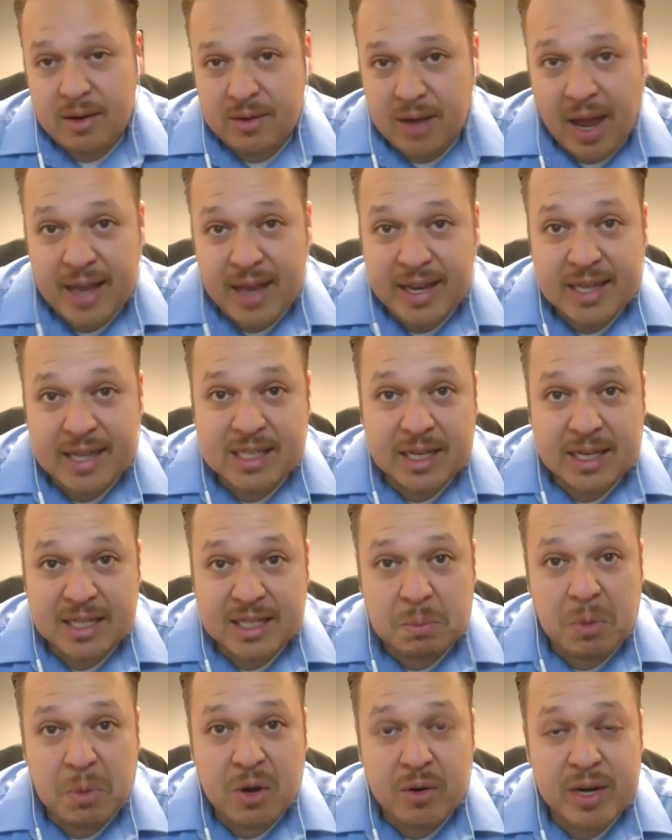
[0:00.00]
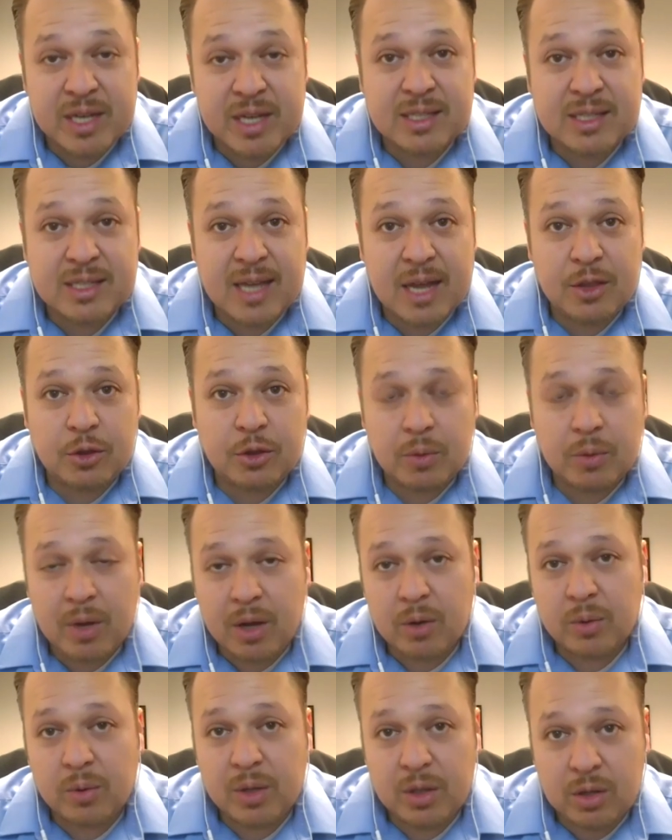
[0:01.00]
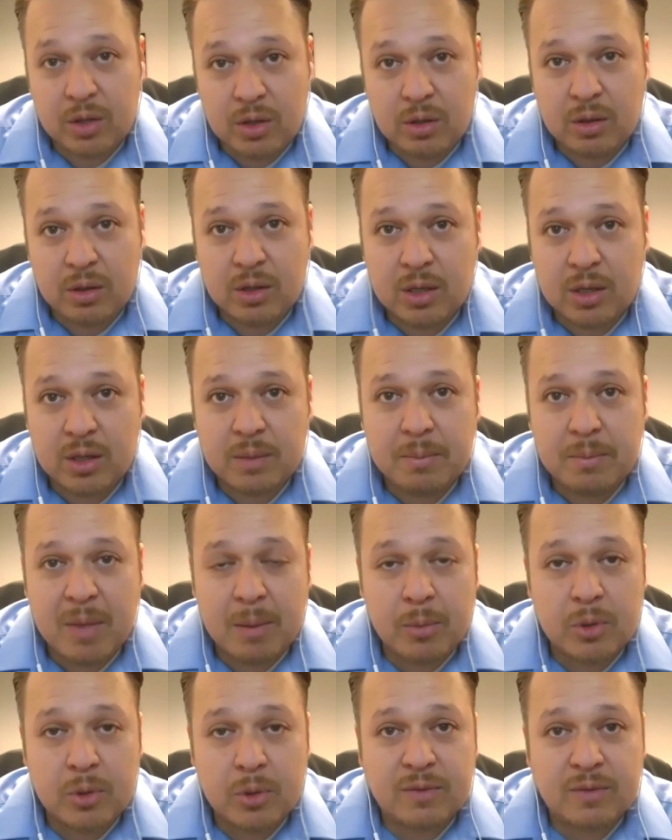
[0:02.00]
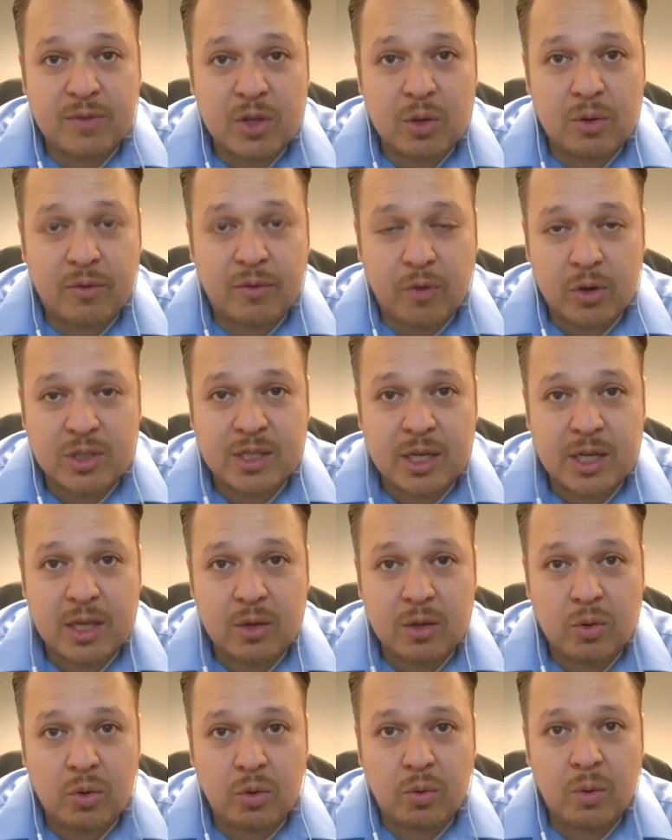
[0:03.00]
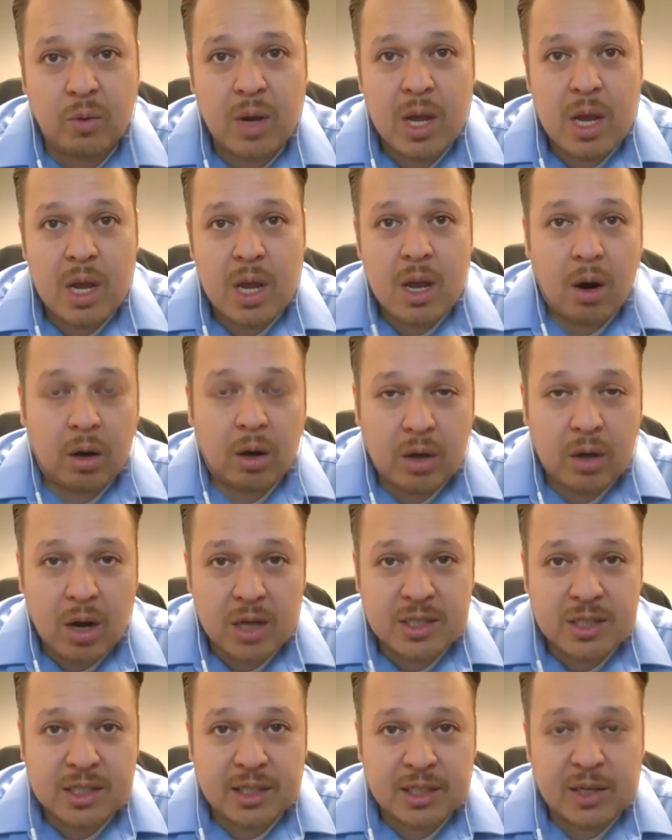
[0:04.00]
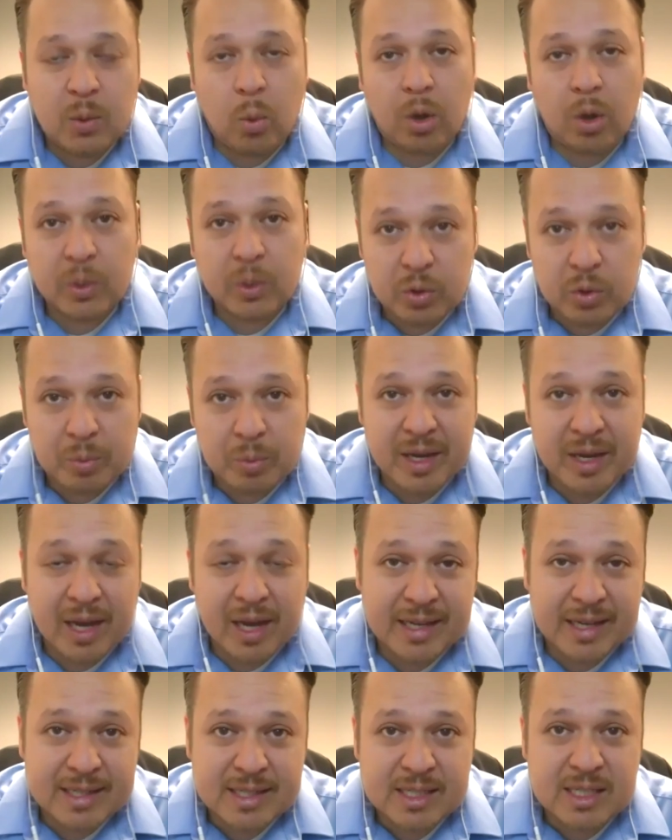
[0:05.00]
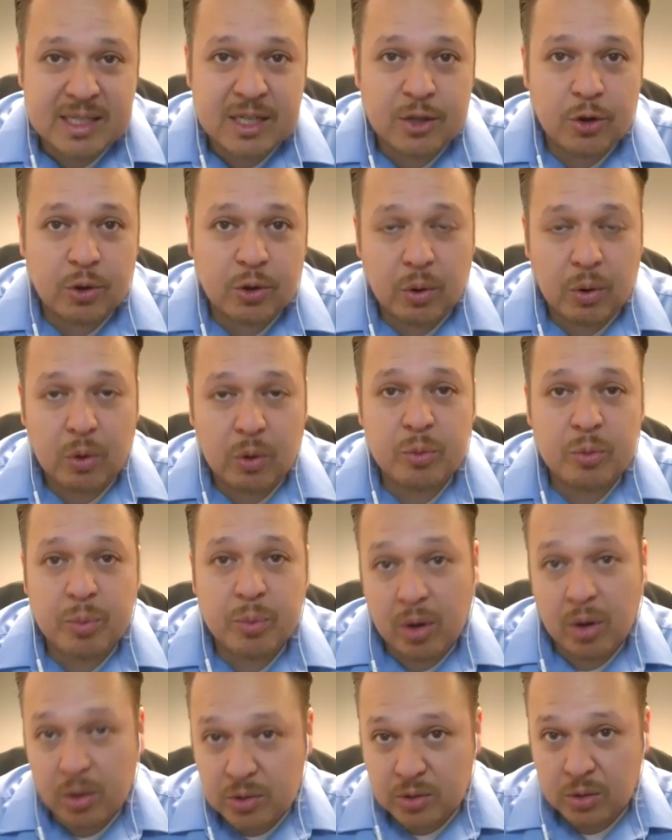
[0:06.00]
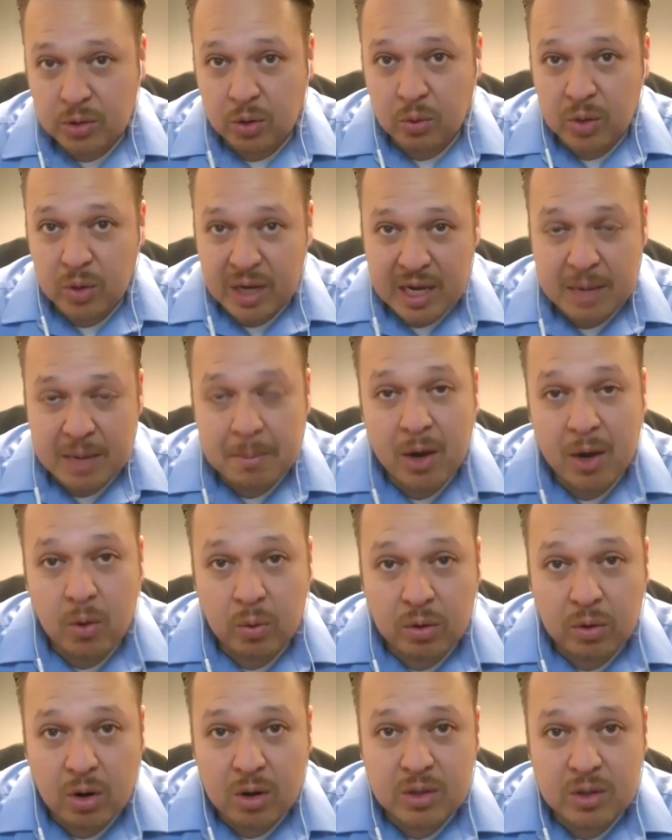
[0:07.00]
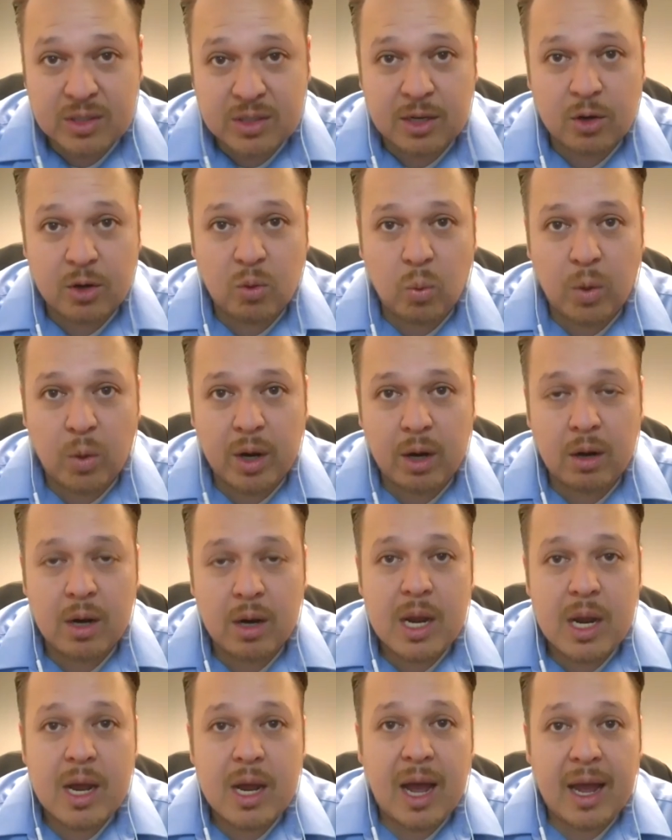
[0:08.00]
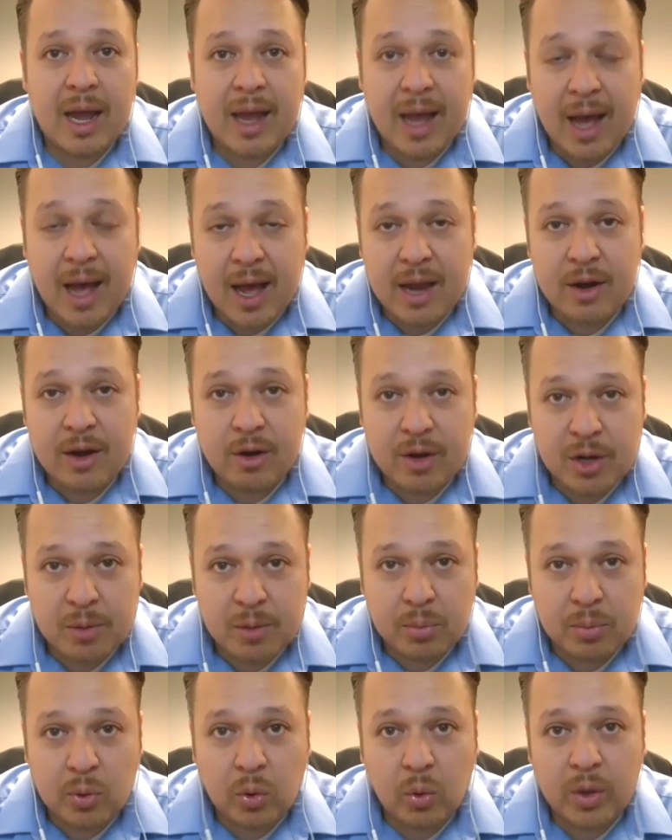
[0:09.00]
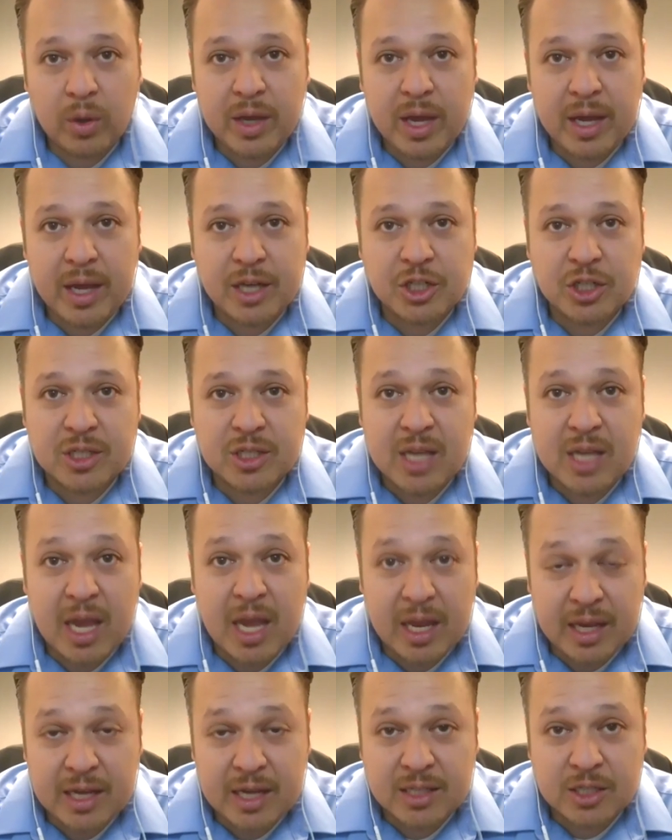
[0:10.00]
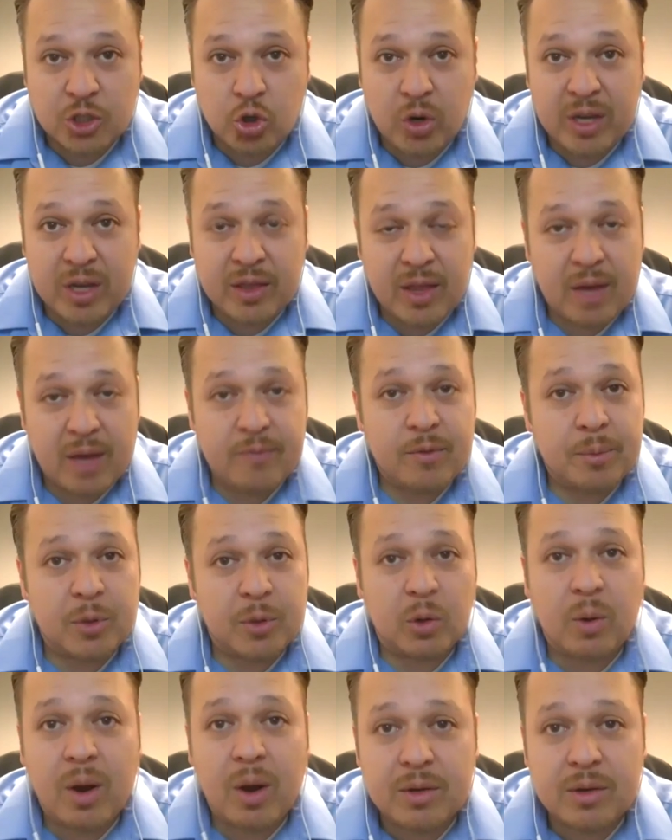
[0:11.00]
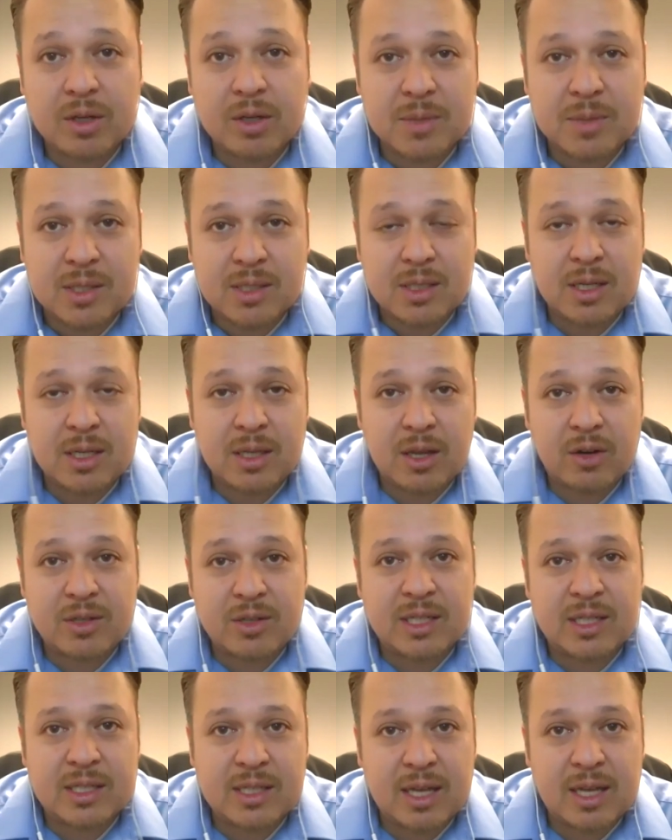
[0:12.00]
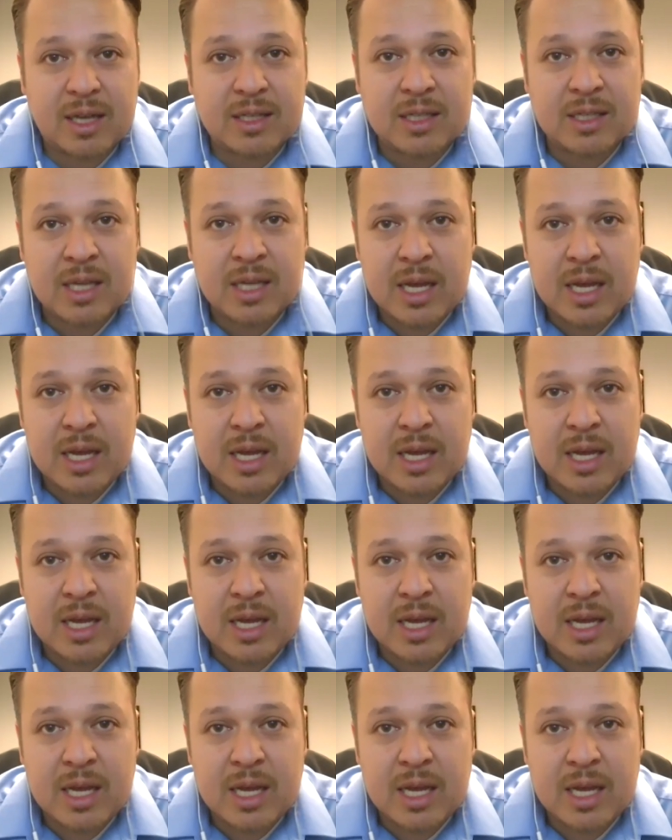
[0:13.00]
I get to experience that through not only the, the members of the university who are constantly working with me and I get to see their growth, but also in my own call center where I hire and employ agents and get to train them from the ground up to see their success